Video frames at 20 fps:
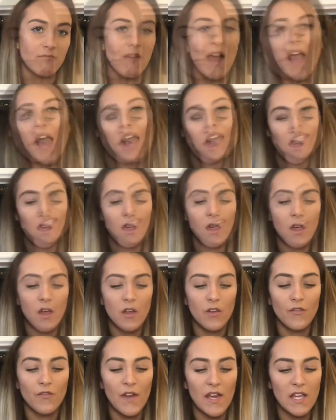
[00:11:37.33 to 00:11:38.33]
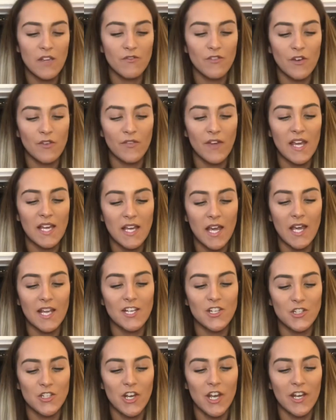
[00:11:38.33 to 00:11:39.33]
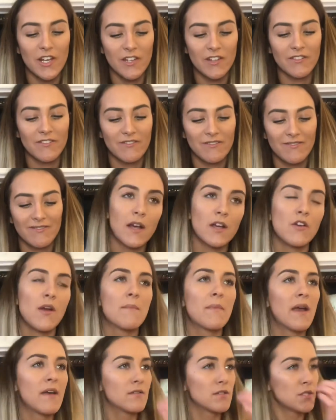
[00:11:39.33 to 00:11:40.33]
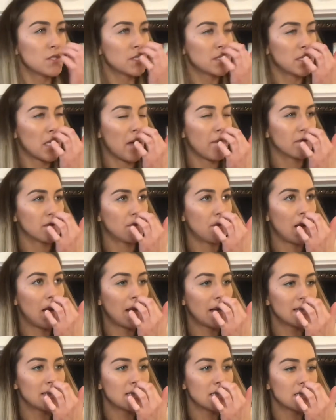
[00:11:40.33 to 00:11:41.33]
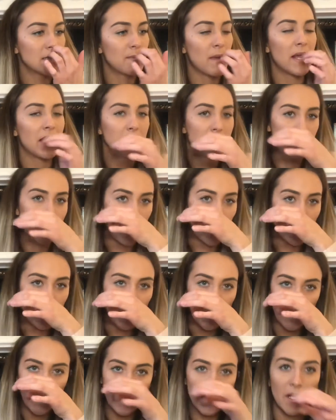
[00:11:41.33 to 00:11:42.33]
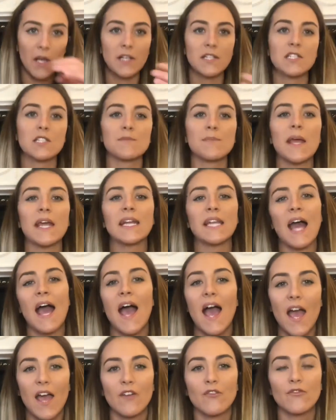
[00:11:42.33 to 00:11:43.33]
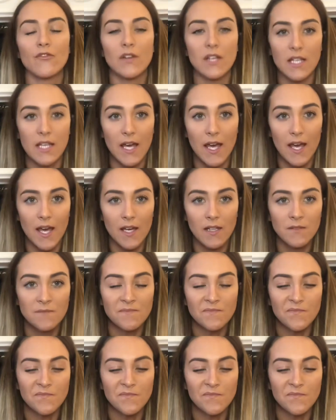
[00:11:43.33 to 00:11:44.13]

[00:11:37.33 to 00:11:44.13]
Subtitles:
My hair's natural. Favourite vacation? My grandparents used to have a place in Spain, so I used to go to Spain every year.